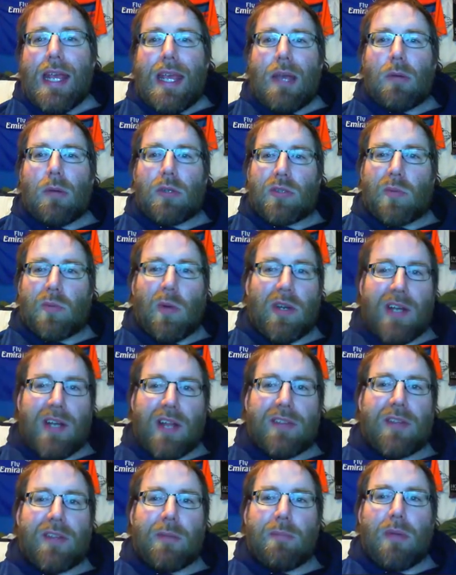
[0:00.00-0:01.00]
It was one
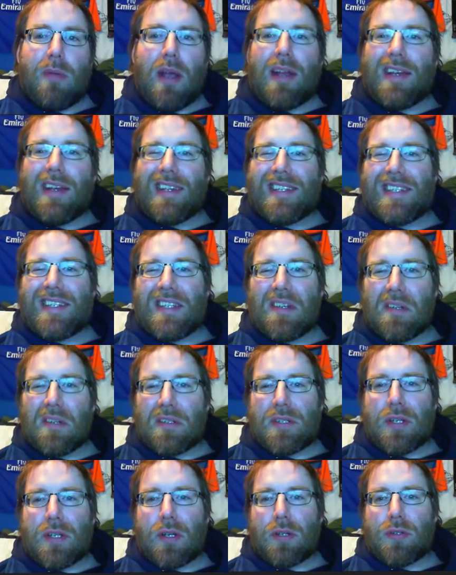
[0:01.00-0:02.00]
nothing Brighton,
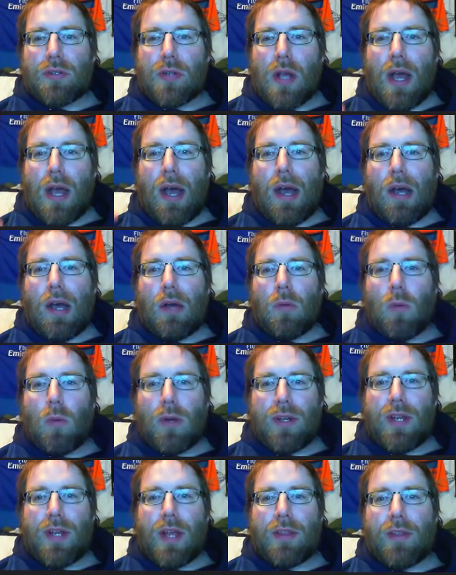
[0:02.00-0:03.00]
zero zero draw,
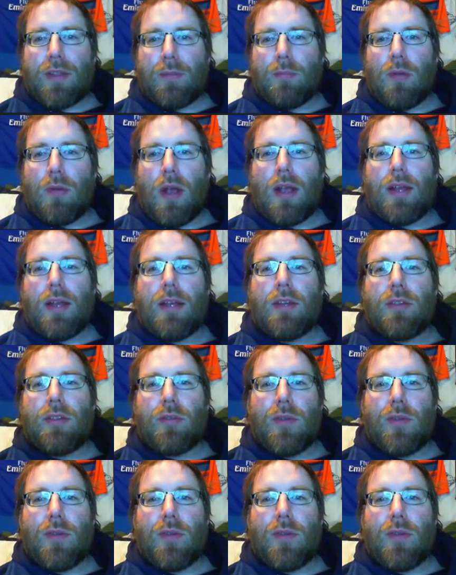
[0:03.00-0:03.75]
one nothing Brighton.